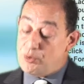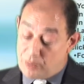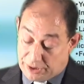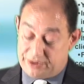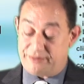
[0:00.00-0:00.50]

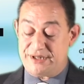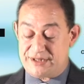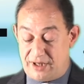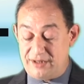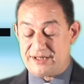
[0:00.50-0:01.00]
But the
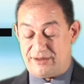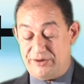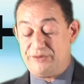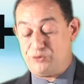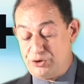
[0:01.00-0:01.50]
results of
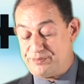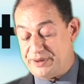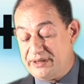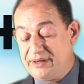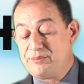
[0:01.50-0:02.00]
it would
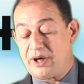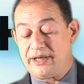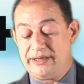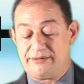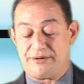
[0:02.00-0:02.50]
be
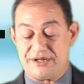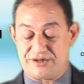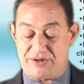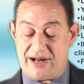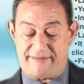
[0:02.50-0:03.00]
by
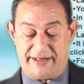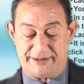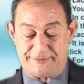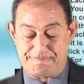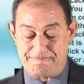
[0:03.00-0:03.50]
increased traffic.